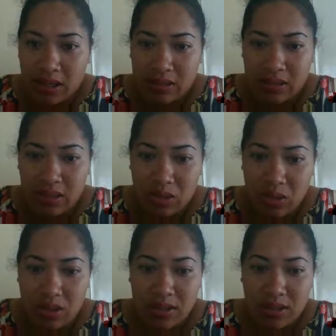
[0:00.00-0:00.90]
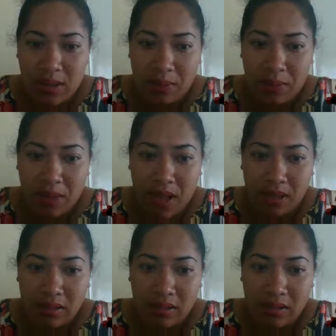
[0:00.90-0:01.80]
dress up
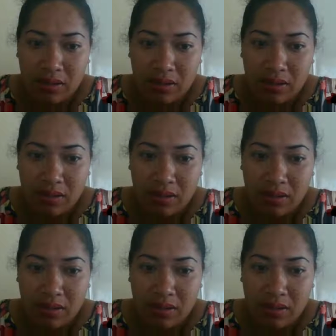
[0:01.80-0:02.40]
kind of simpler,